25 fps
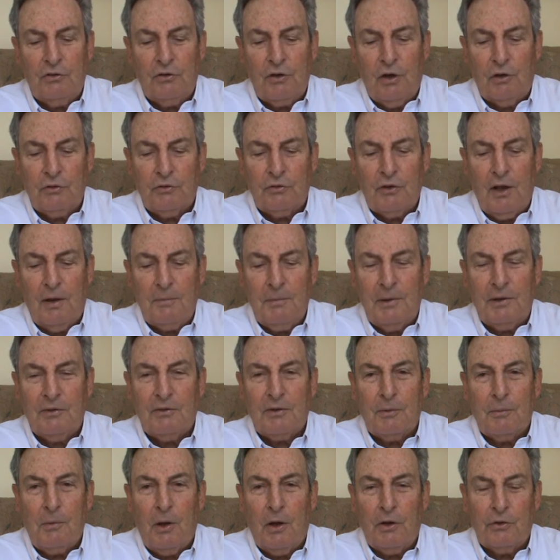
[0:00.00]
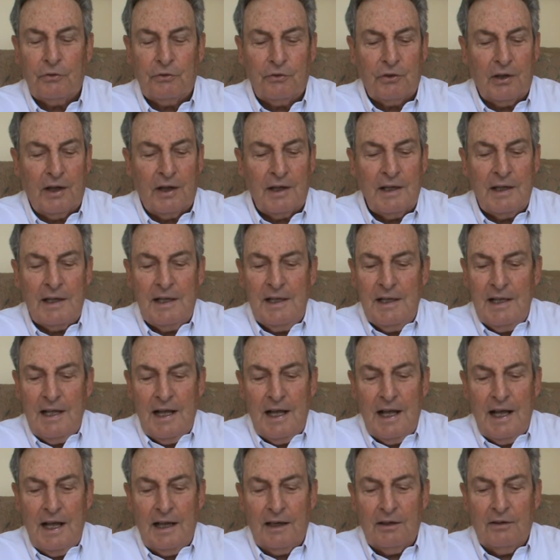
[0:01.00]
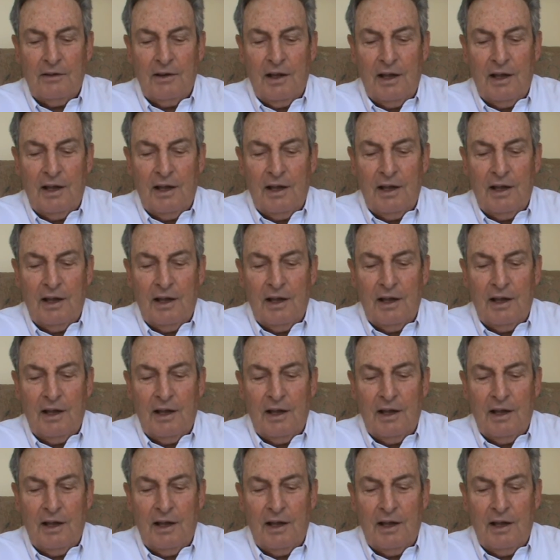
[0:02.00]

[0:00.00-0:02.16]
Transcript: Joe Somers, a master, and